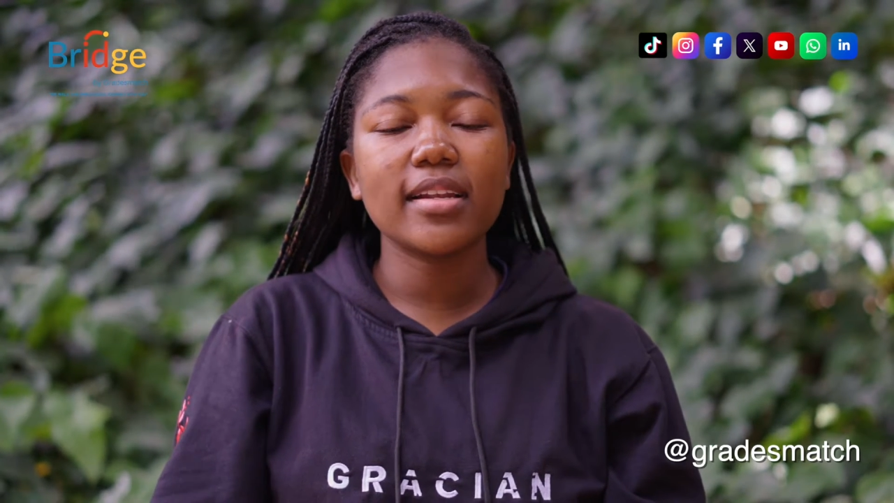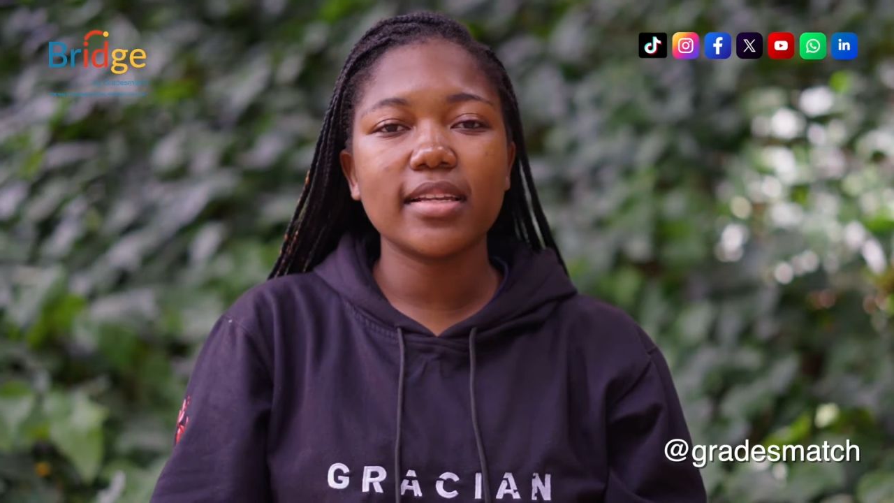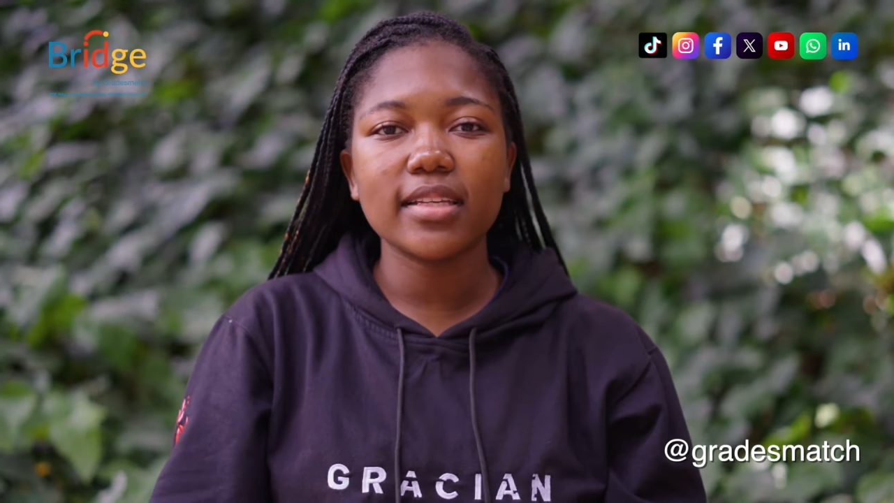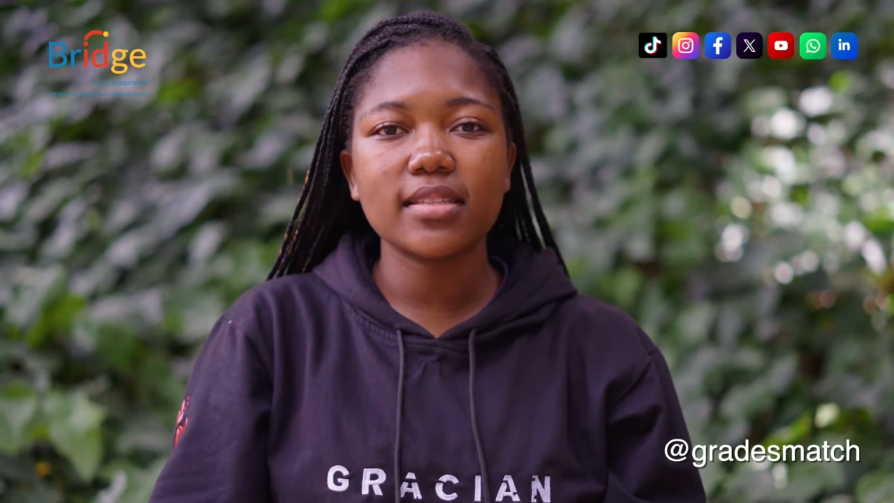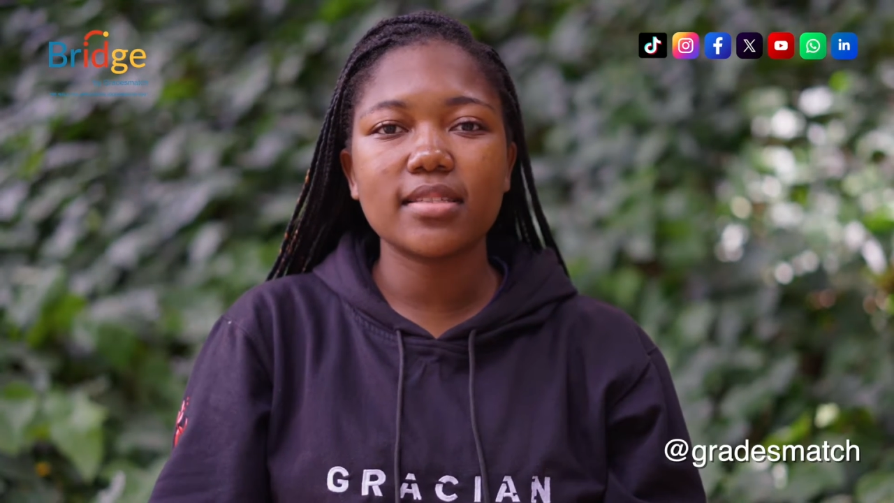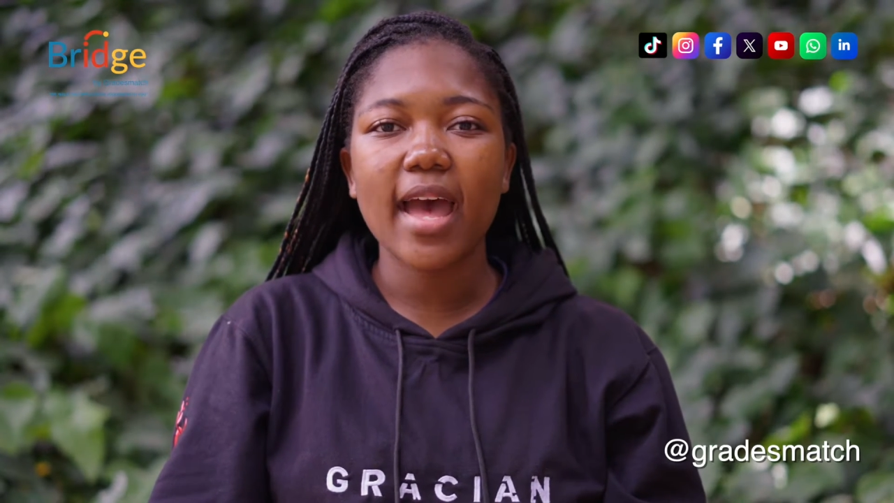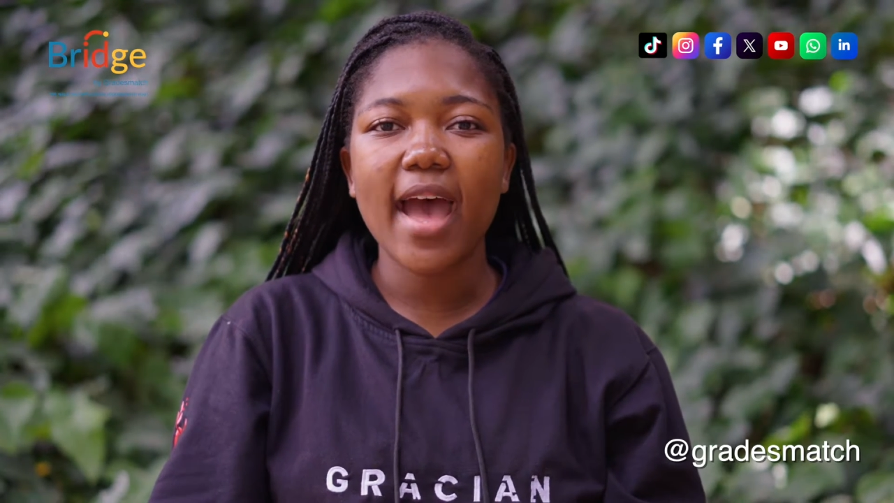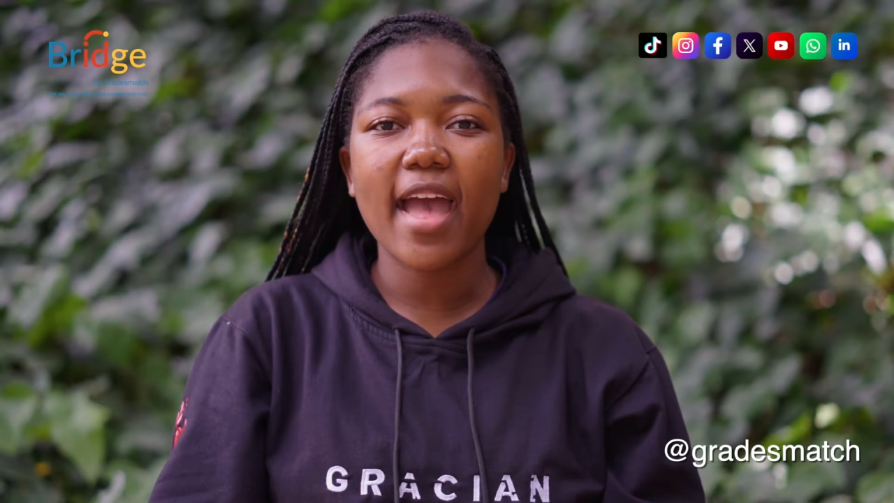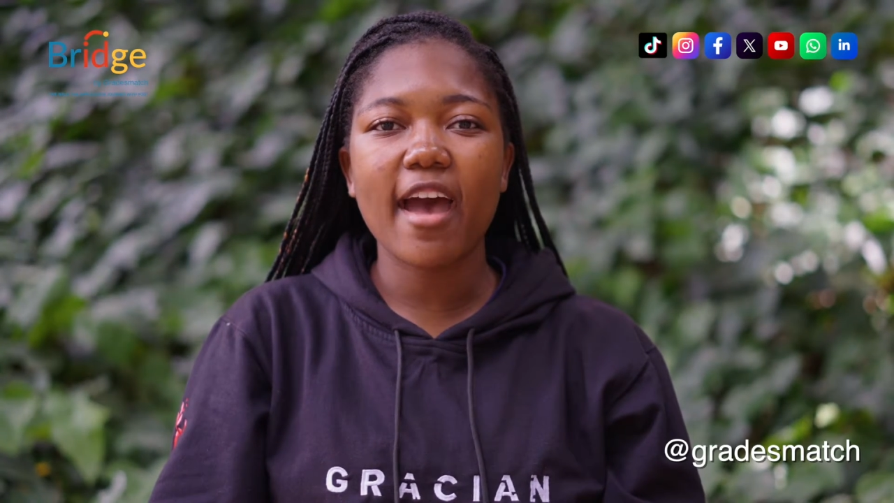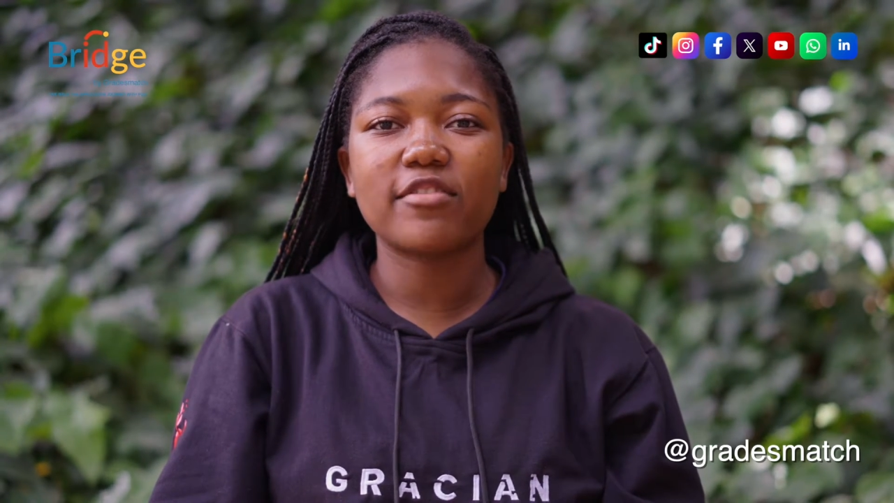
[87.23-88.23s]
at least
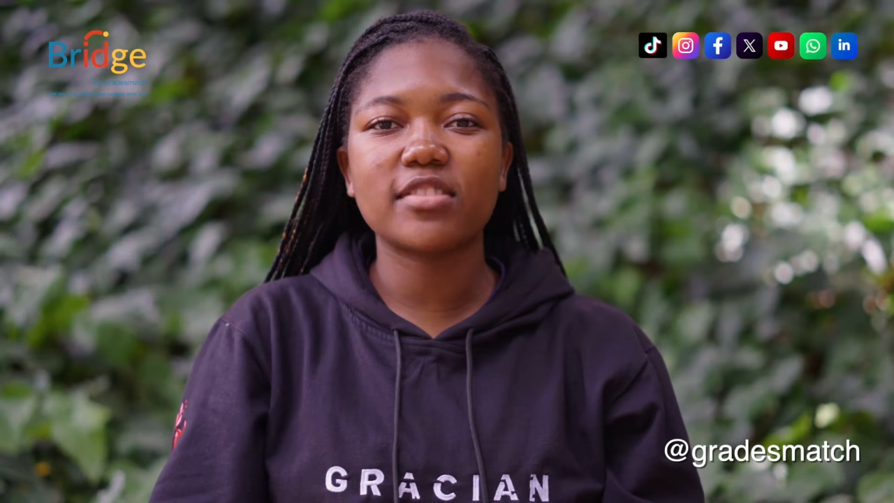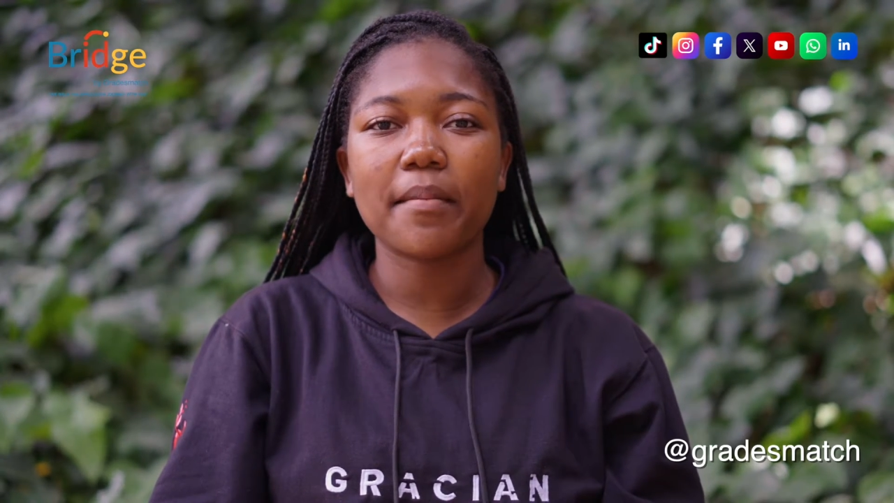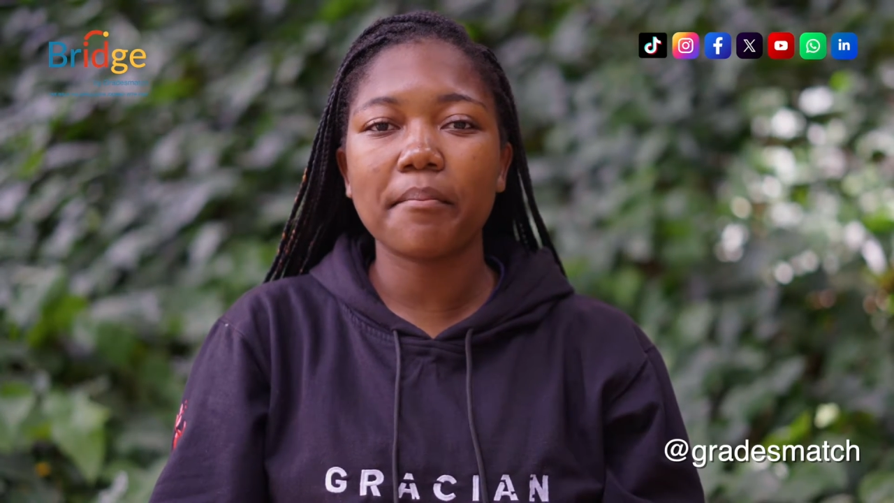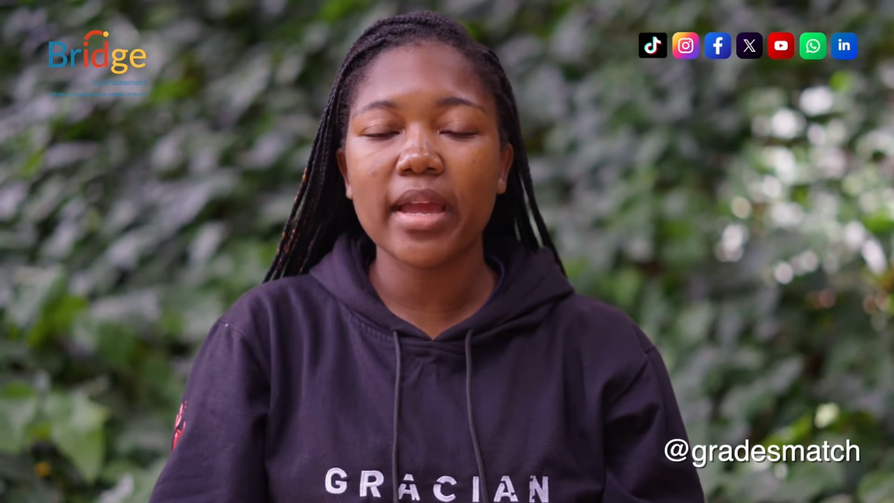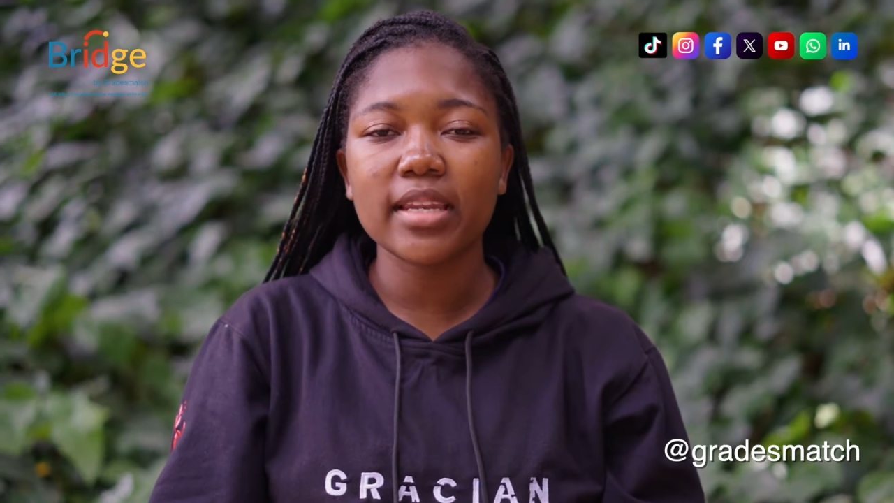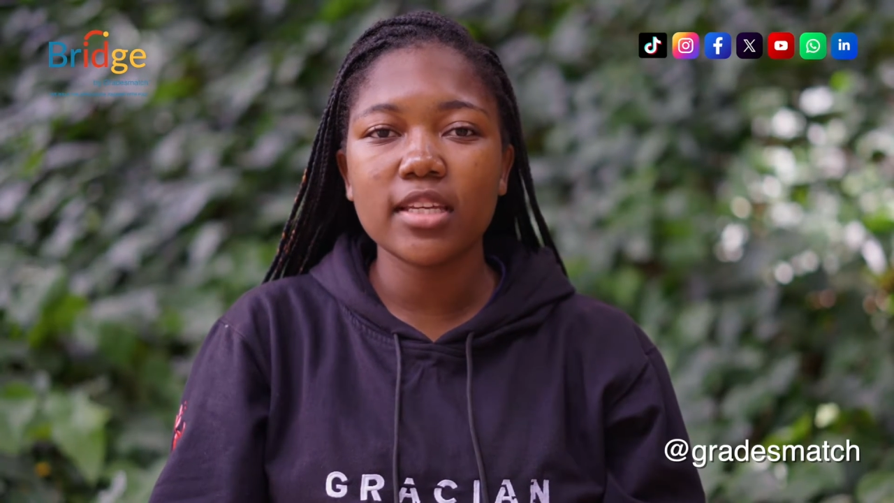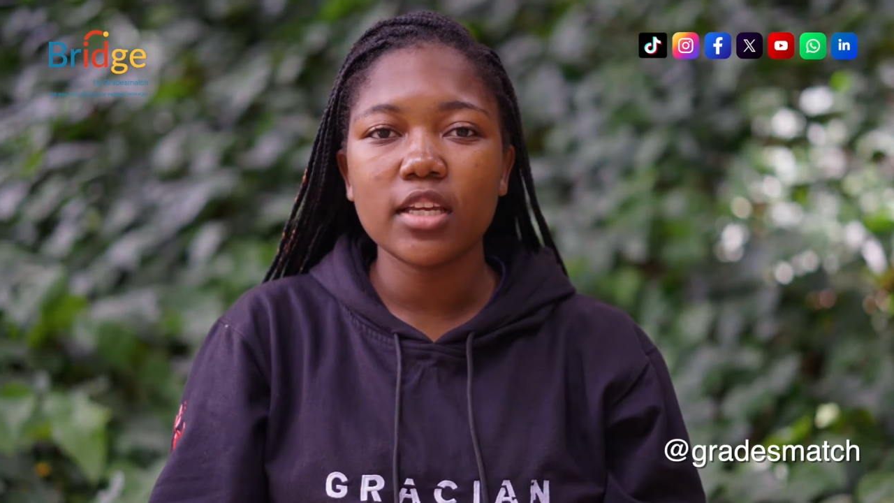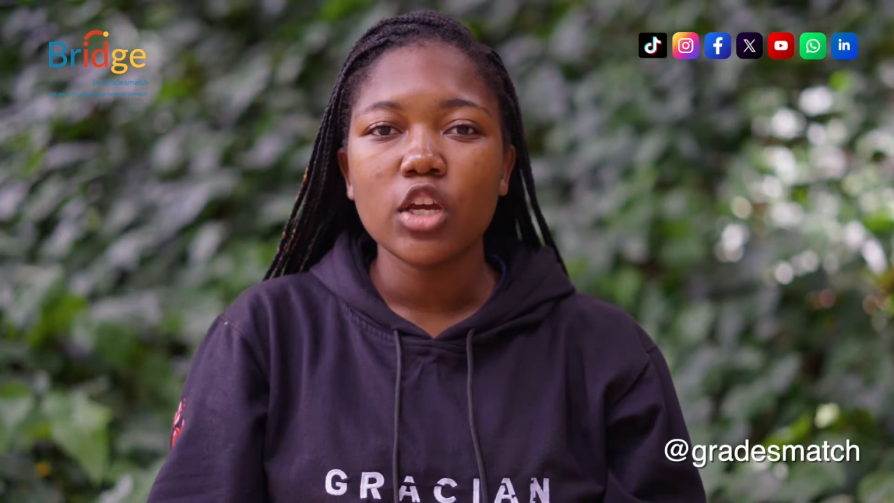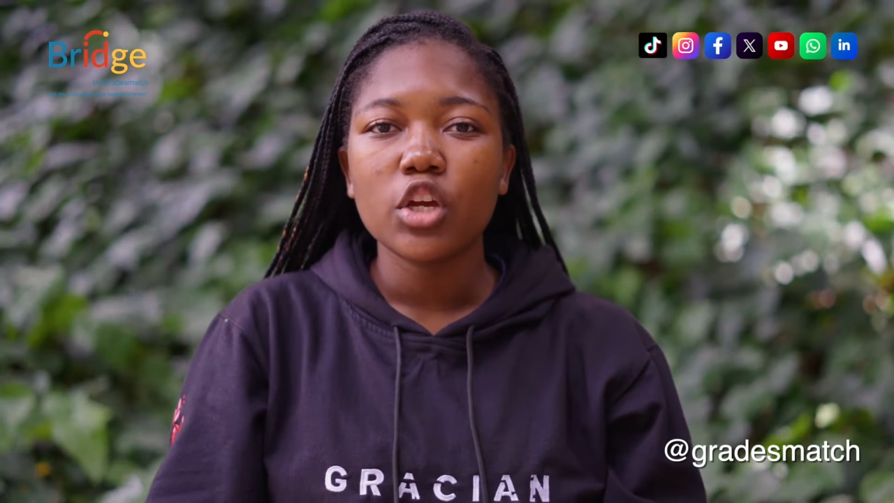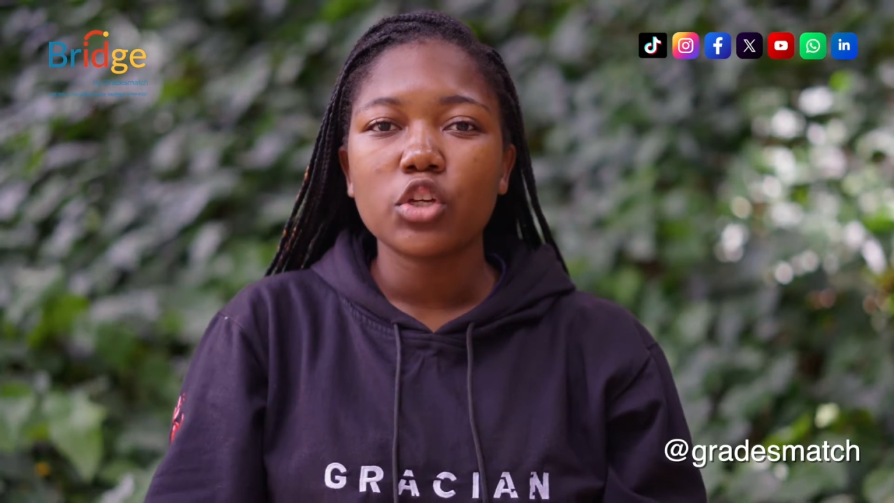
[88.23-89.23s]
I have some money